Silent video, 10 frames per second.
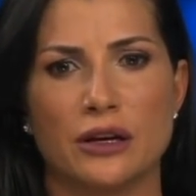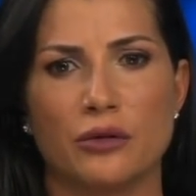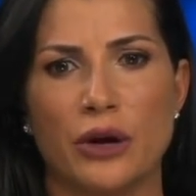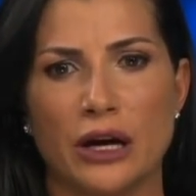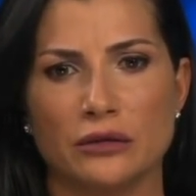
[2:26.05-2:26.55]

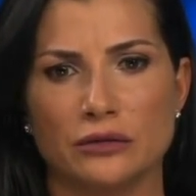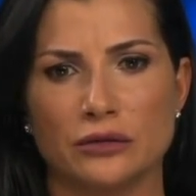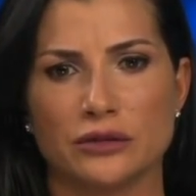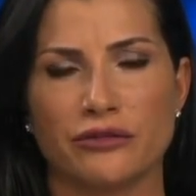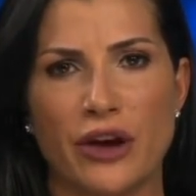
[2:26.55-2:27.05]
Well,
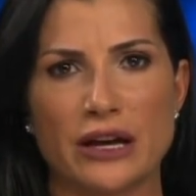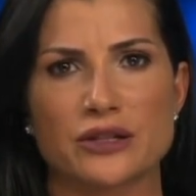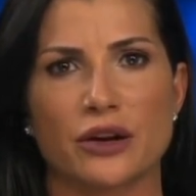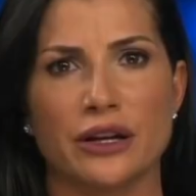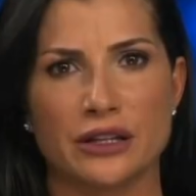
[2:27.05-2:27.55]
the facts
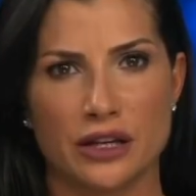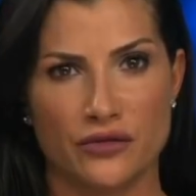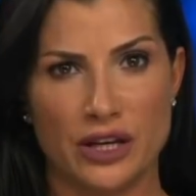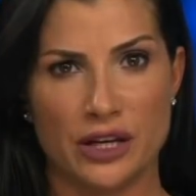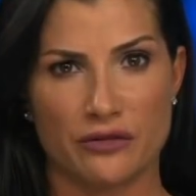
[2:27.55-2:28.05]
are
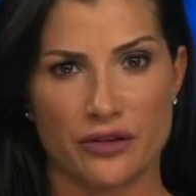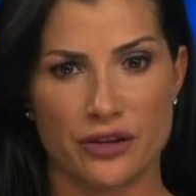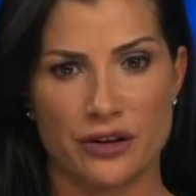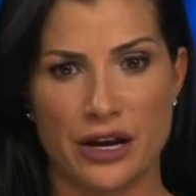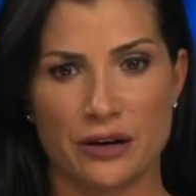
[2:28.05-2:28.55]
inconvenient for
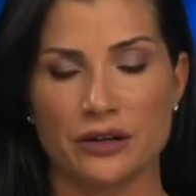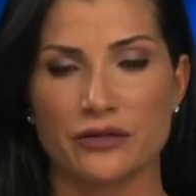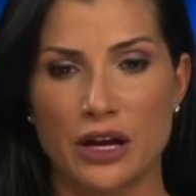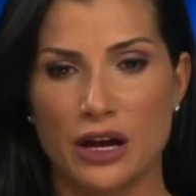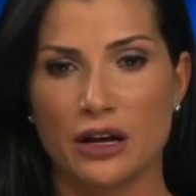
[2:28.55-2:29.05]
their narrative.
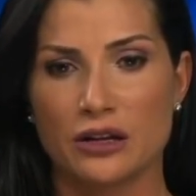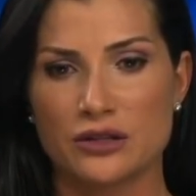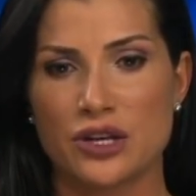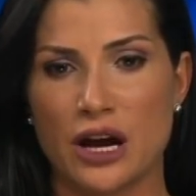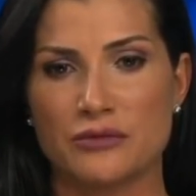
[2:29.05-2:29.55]
Good
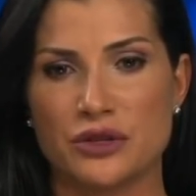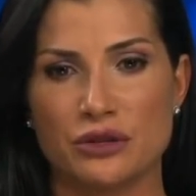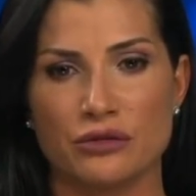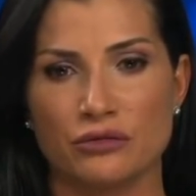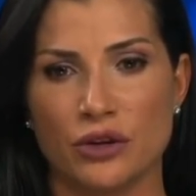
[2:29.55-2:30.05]
job
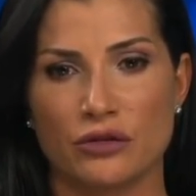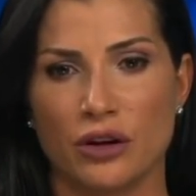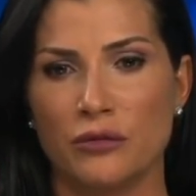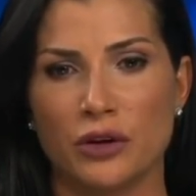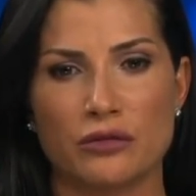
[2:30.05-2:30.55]
to
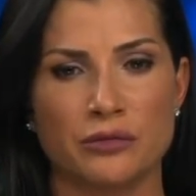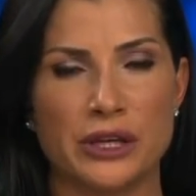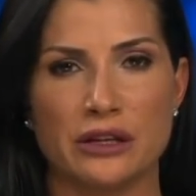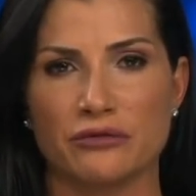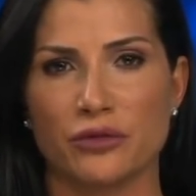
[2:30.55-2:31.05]
local
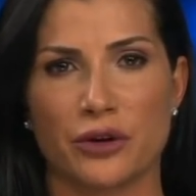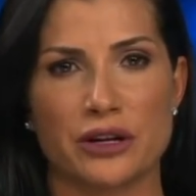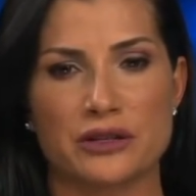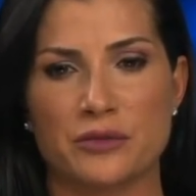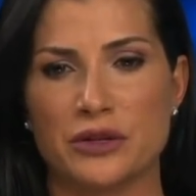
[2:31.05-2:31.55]
media in Florida
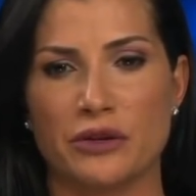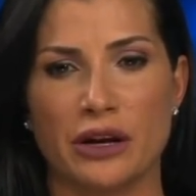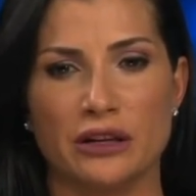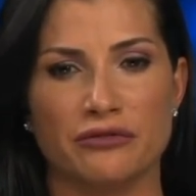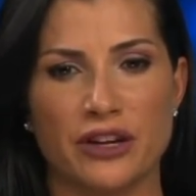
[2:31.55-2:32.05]
has been doing
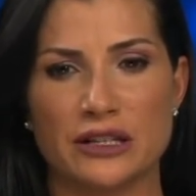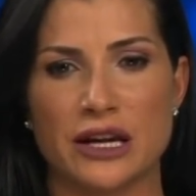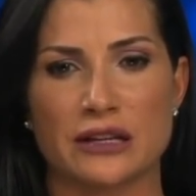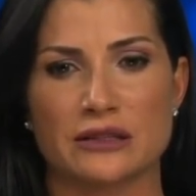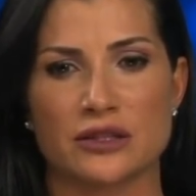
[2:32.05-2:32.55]
a
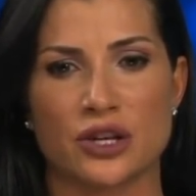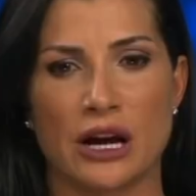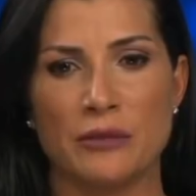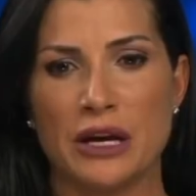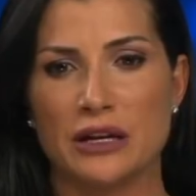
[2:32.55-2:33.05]
fantastic
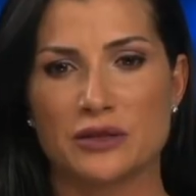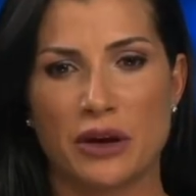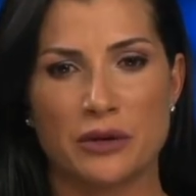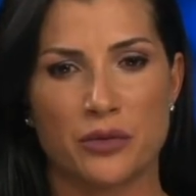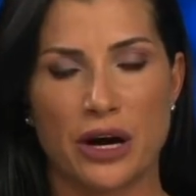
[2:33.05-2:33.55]
job. It's why
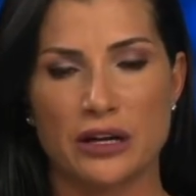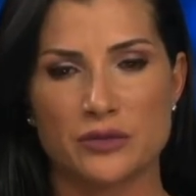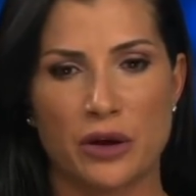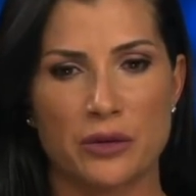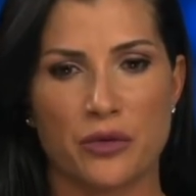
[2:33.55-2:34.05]
the
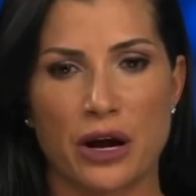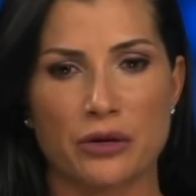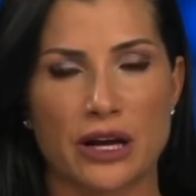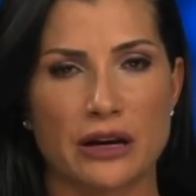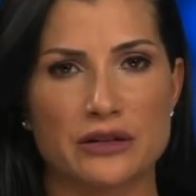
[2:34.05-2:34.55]

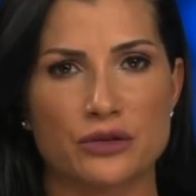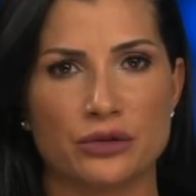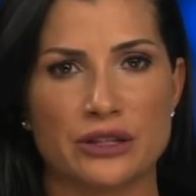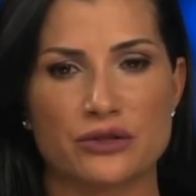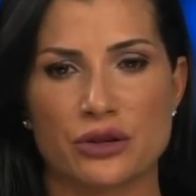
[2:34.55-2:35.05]
Broward County School
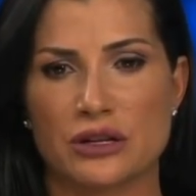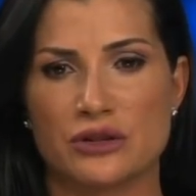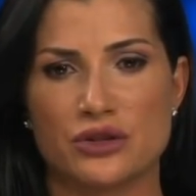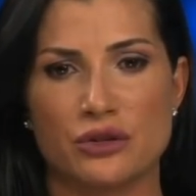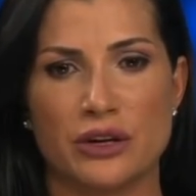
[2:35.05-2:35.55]
District is
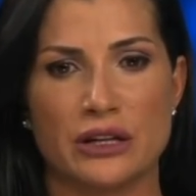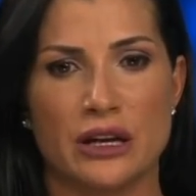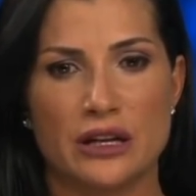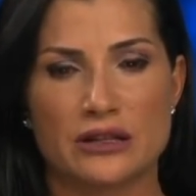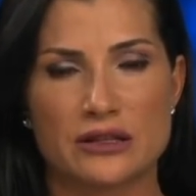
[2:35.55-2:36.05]
suing
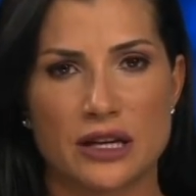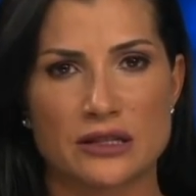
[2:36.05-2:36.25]
the Sun